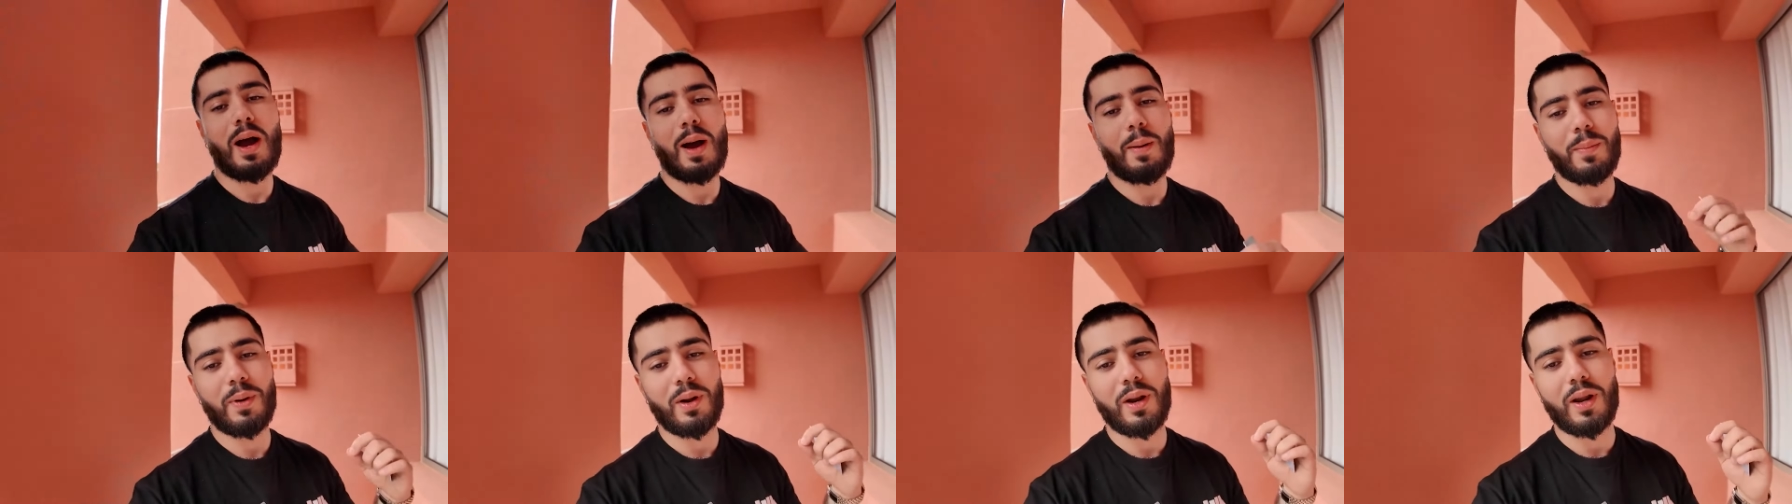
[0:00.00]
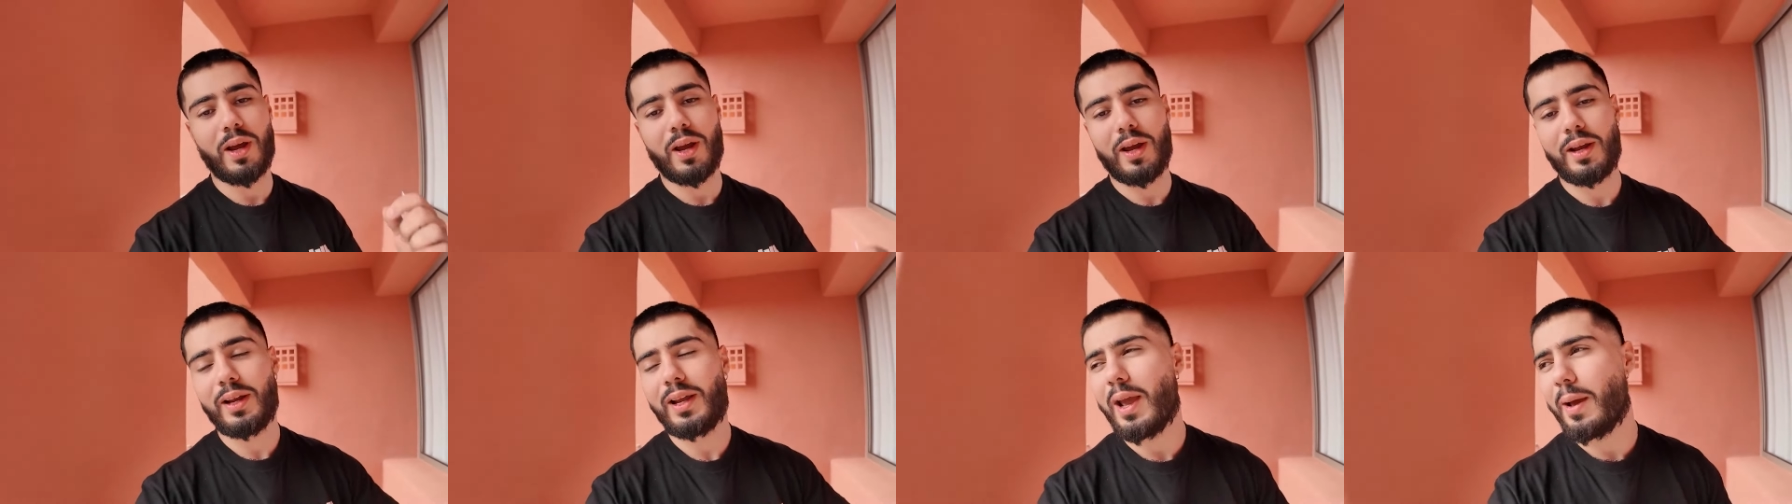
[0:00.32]
I'm
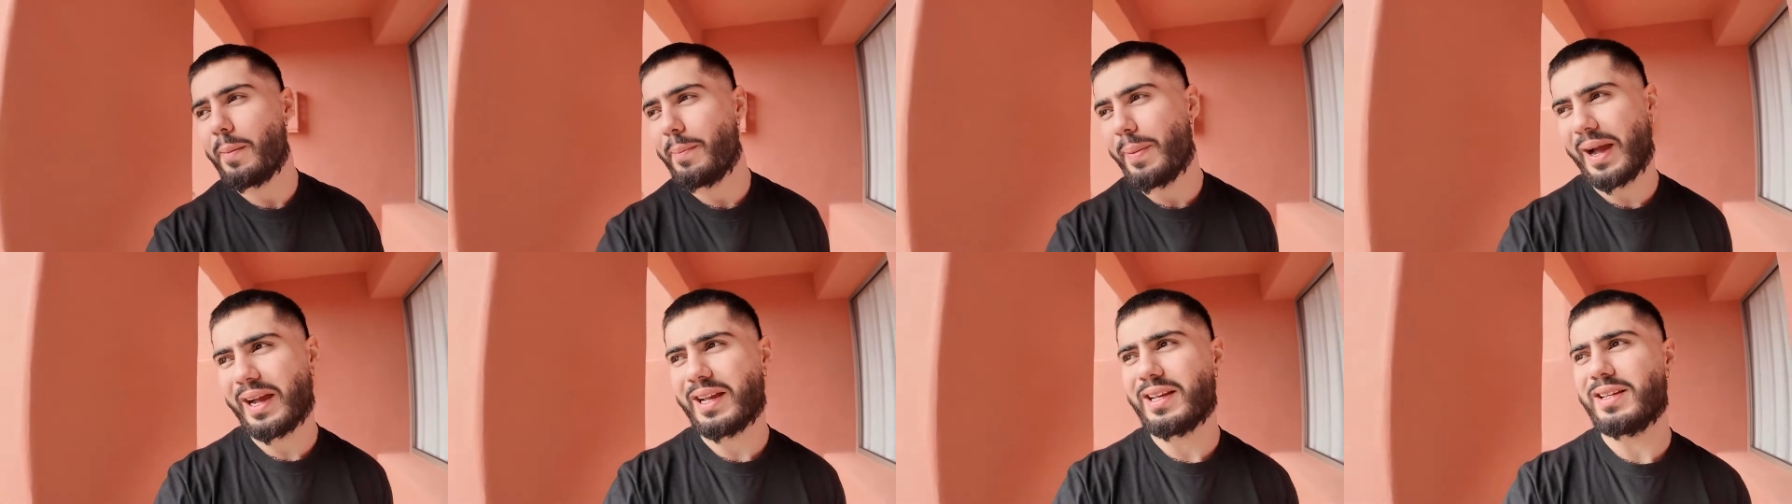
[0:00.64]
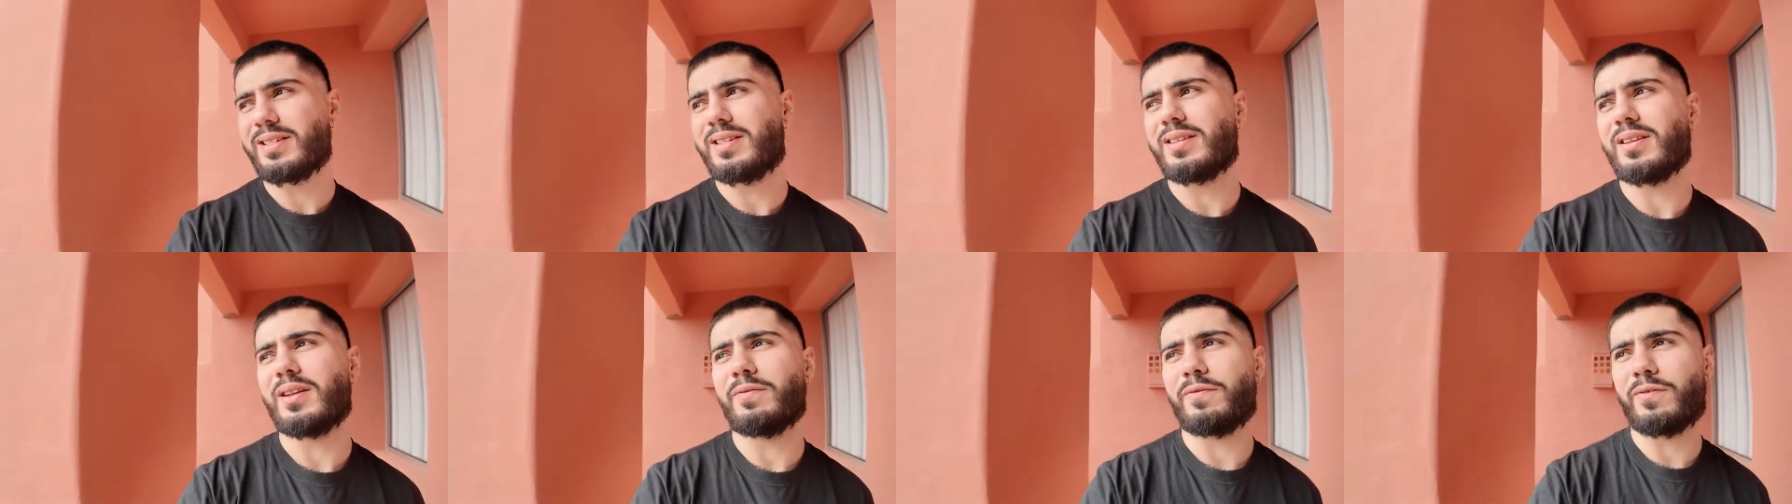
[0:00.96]
gonna get back
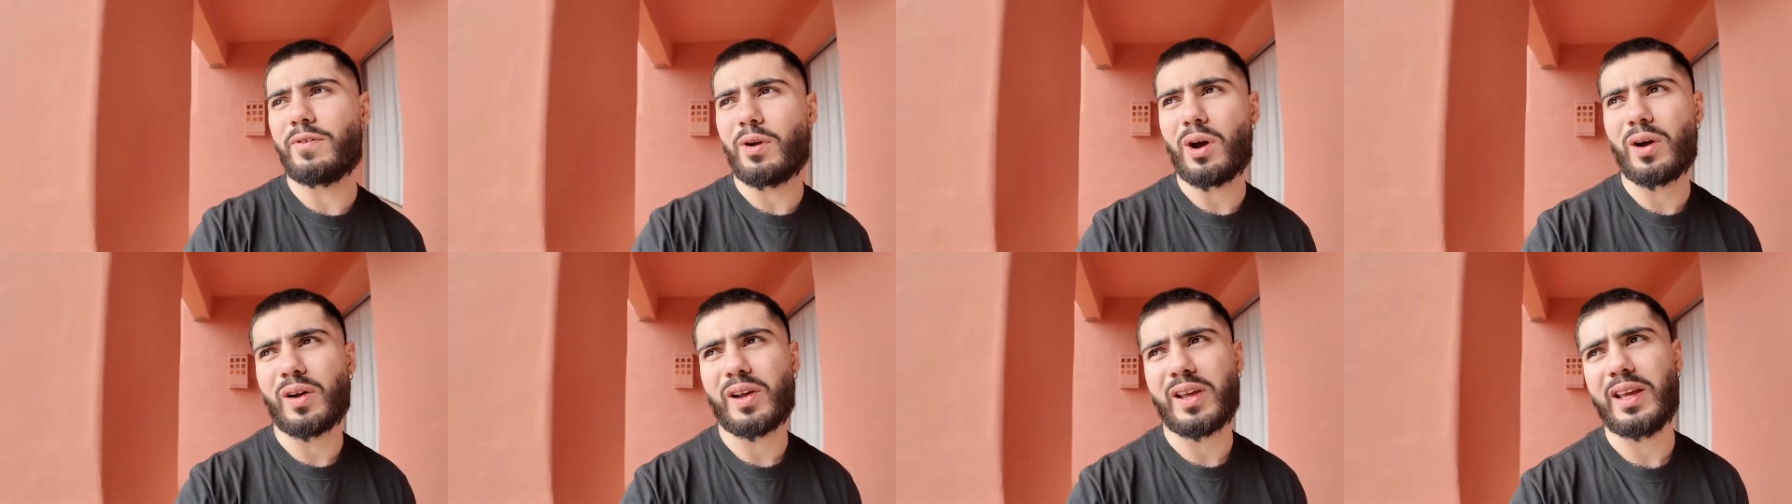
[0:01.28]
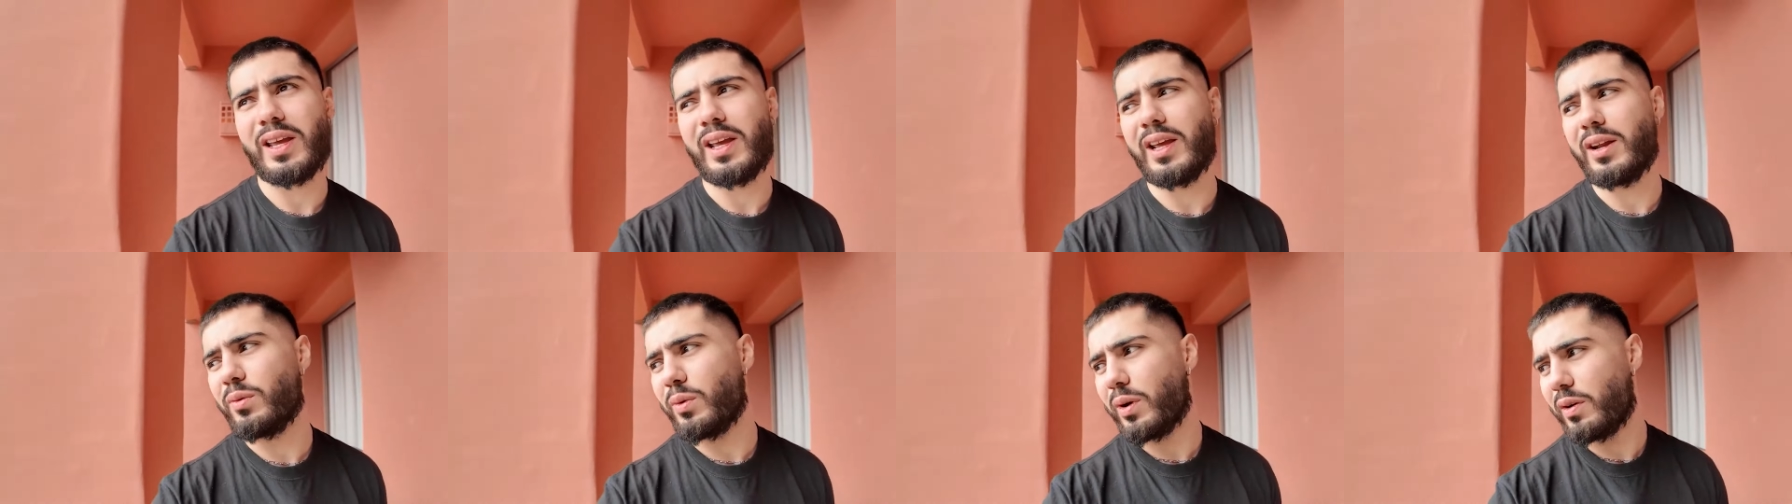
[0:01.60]
into the
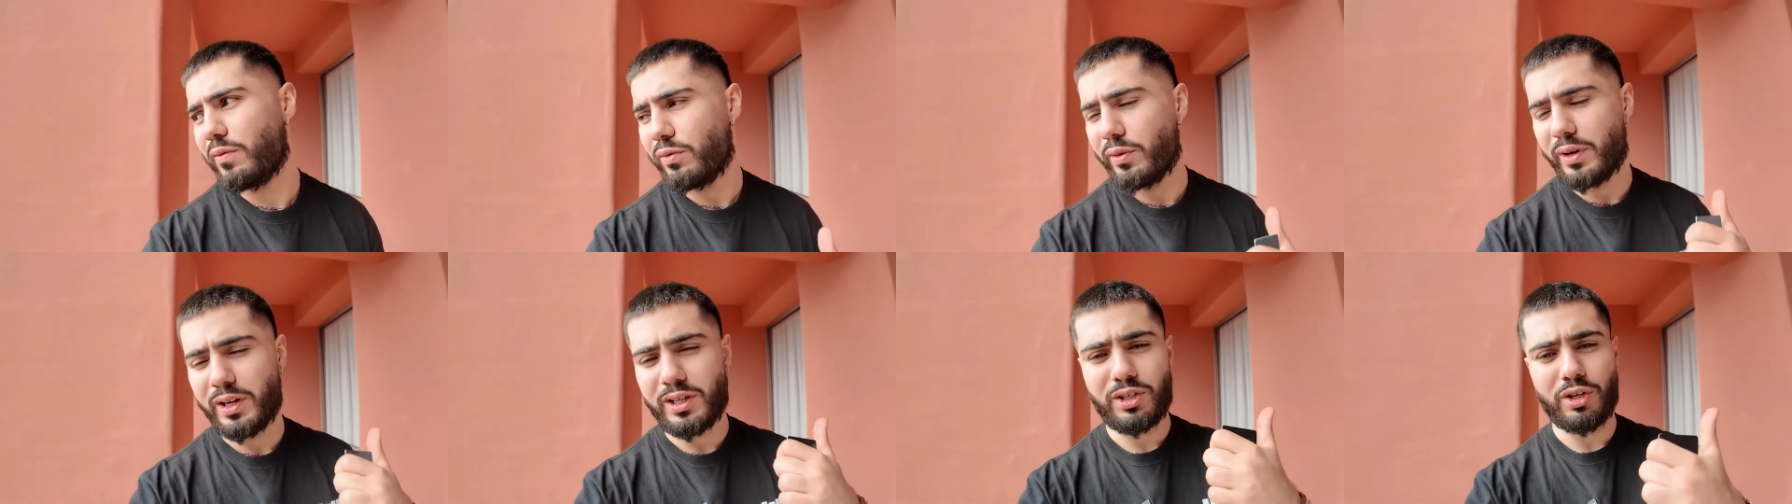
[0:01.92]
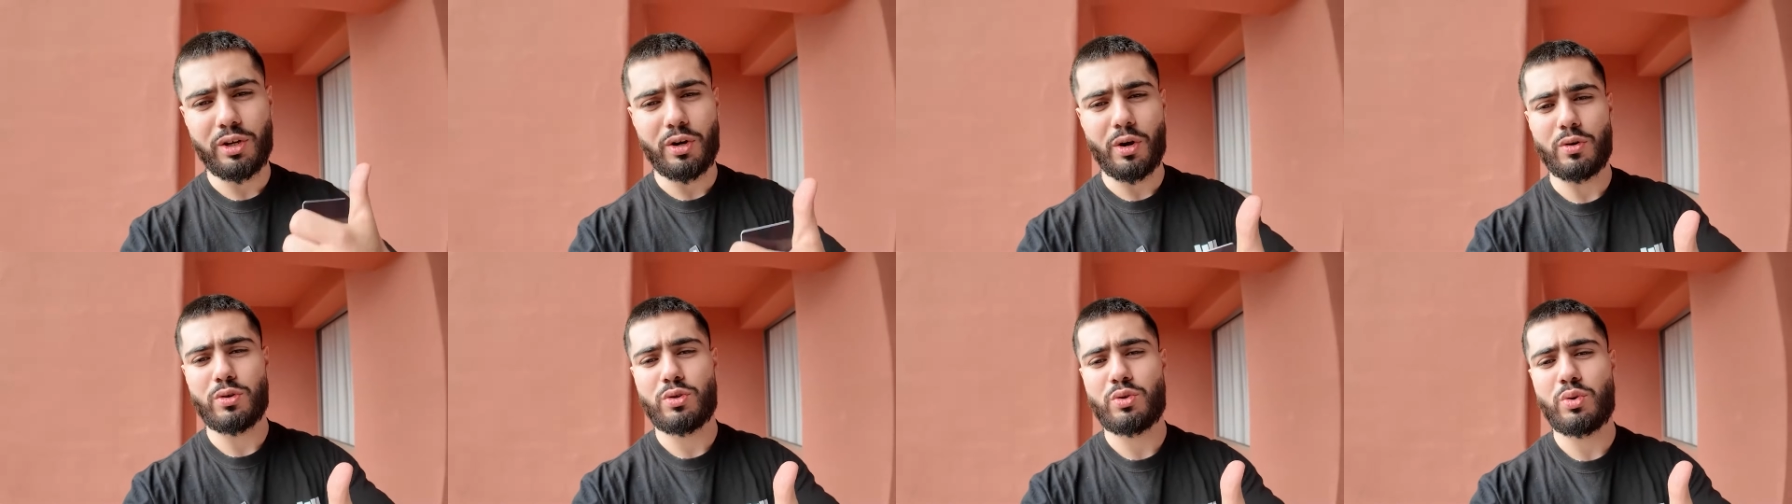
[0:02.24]
vlogging, whether
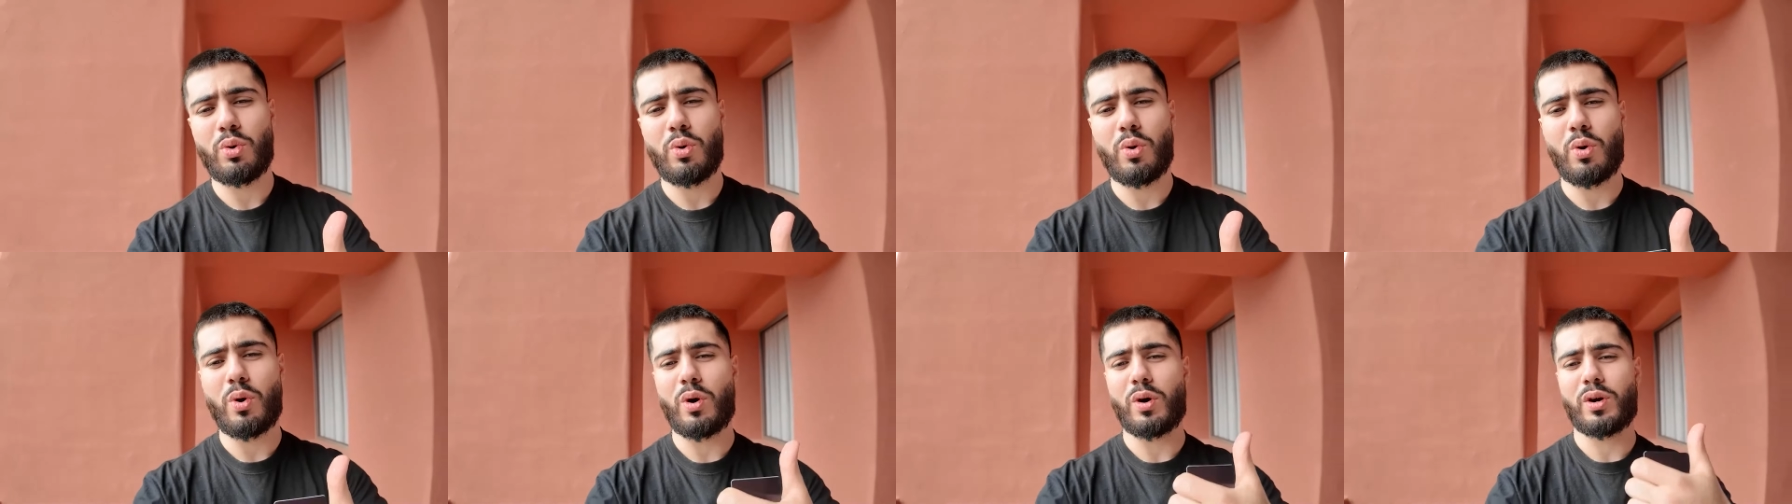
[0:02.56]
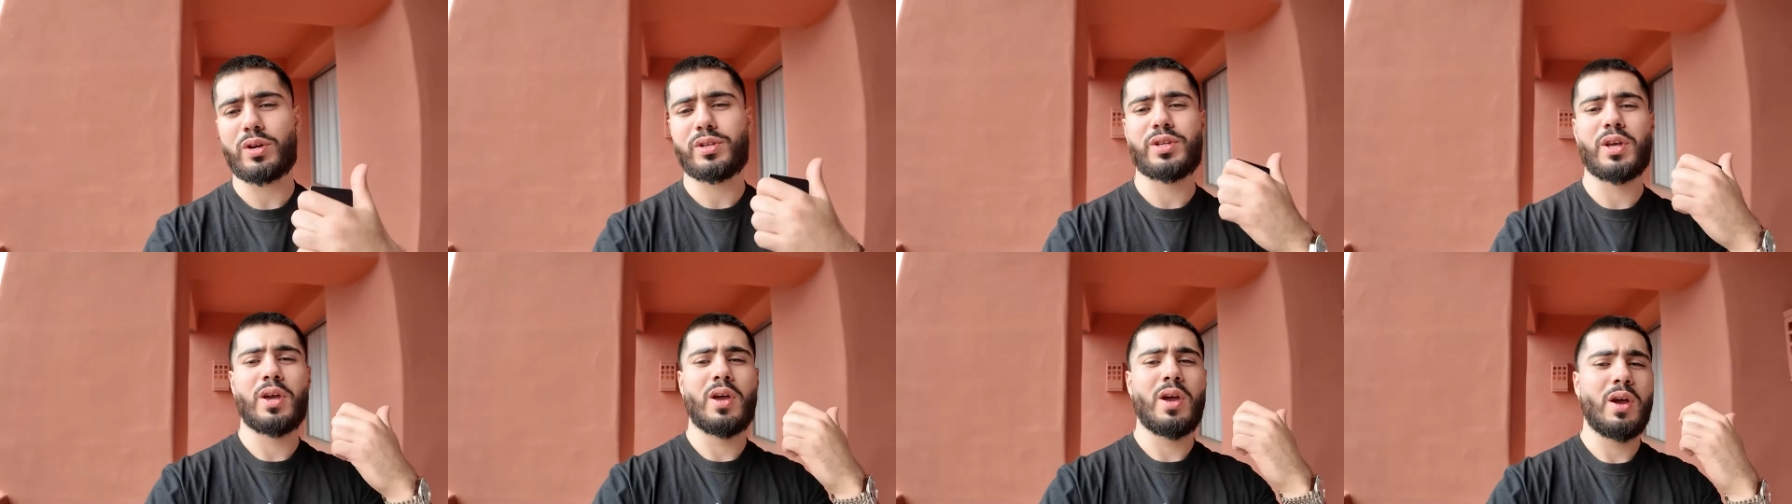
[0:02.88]
it's, you know,
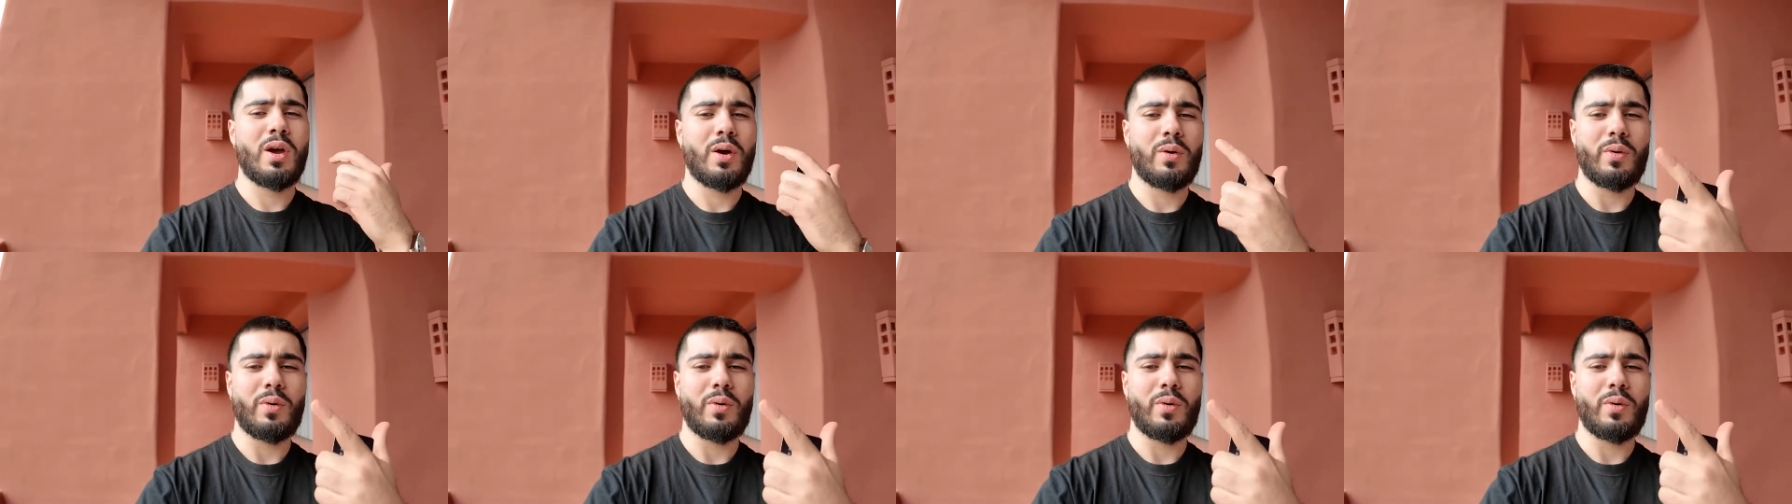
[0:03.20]
talks,